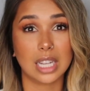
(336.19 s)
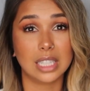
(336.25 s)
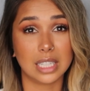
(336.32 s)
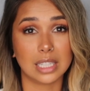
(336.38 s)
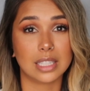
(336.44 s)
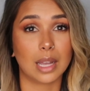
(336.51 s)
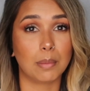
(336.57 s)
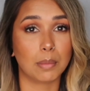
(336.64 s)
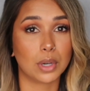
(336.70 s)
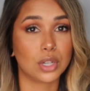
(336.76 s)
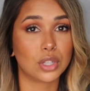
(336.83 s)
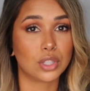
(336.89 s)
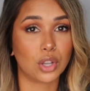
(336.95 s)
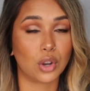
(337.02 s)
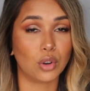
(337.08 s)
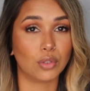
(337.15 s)
December,
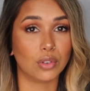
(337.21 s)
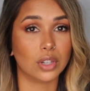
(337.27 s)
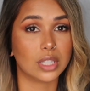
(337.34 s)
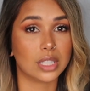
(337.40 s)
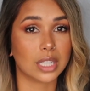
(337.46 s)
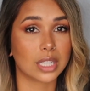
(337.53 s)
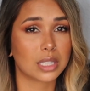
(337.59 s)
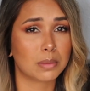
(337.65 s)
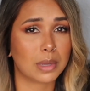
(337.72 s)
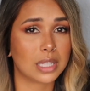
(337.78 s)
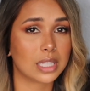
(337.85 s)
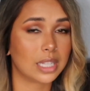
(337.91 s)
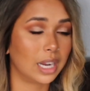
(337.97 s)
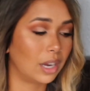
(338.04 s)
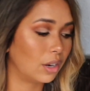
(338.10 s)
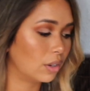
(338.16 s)
so over 6
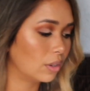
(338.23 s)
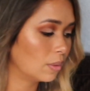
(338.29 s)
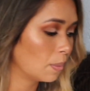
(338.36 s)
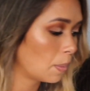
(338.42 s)
months now.